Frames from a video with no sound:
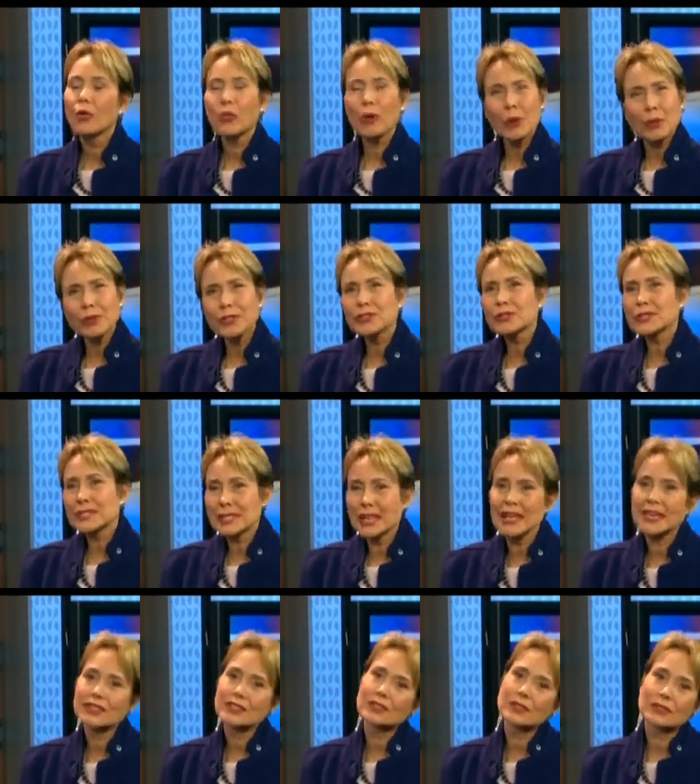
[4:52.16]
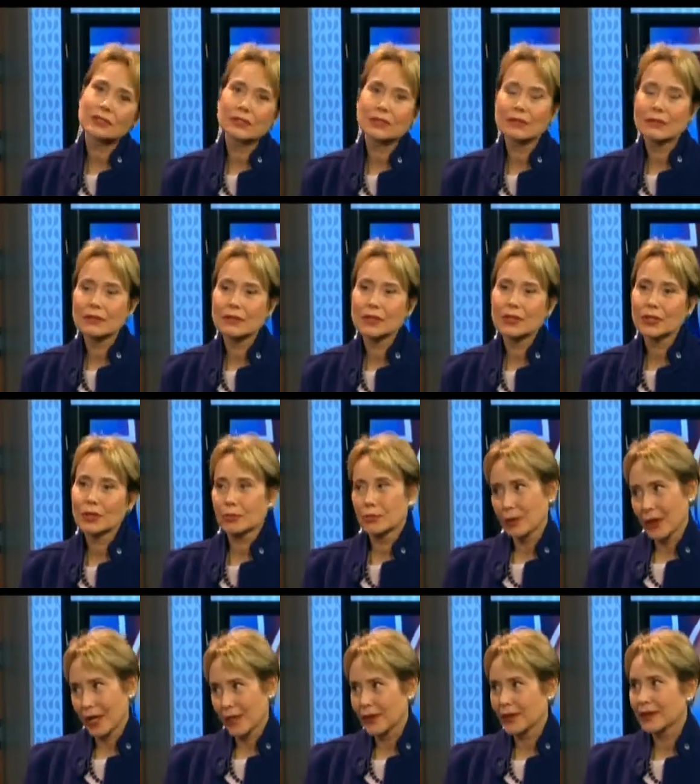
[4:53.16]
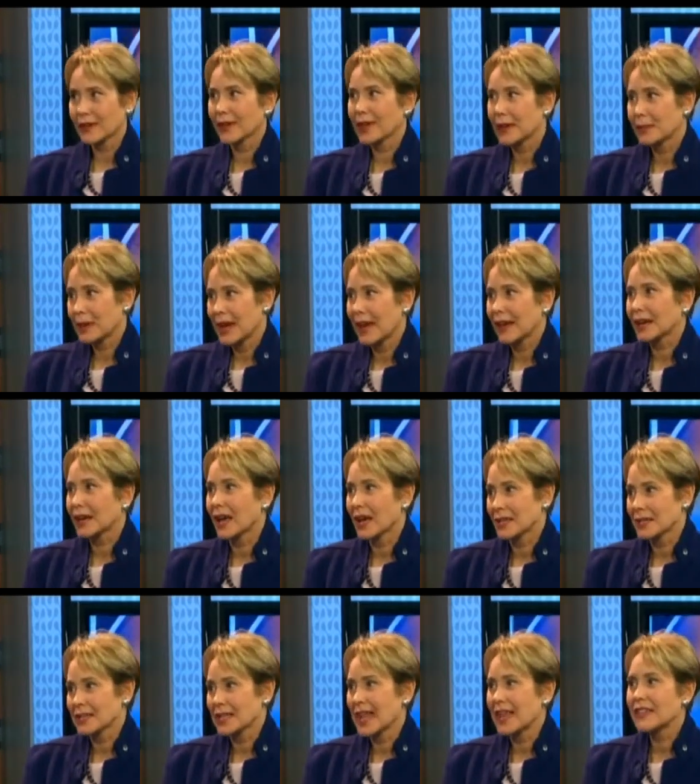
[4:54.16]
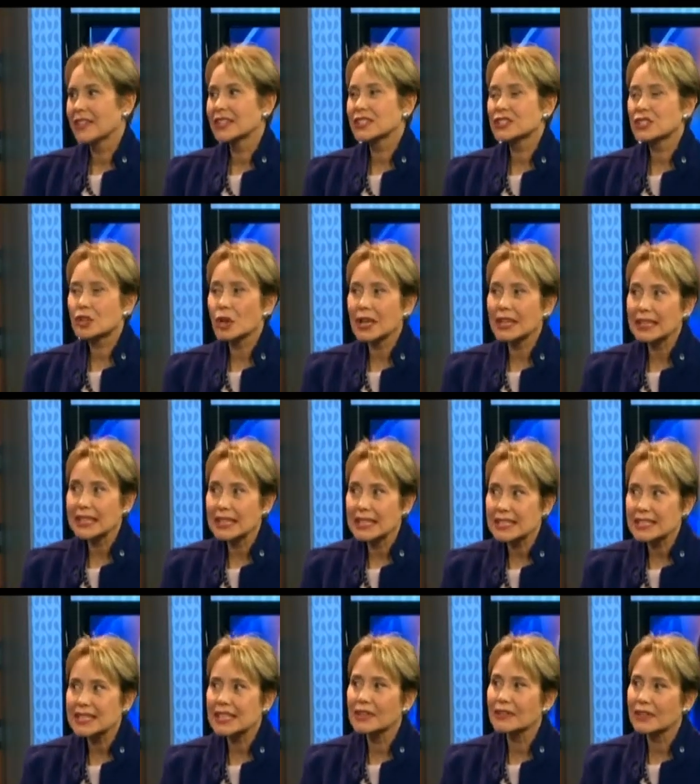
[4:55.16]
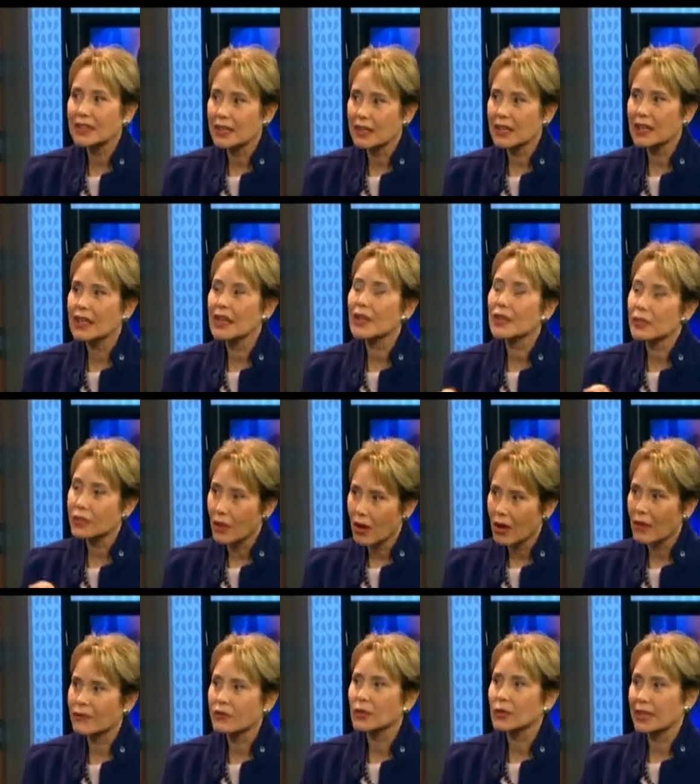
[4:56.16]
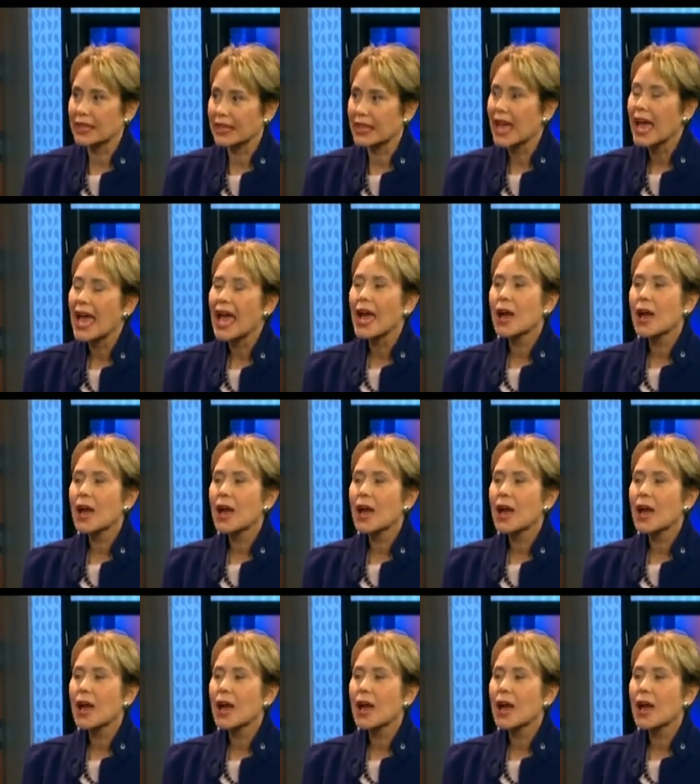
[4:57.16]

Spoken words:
what would you say to your brother about us? And then start listening very thoughtfully.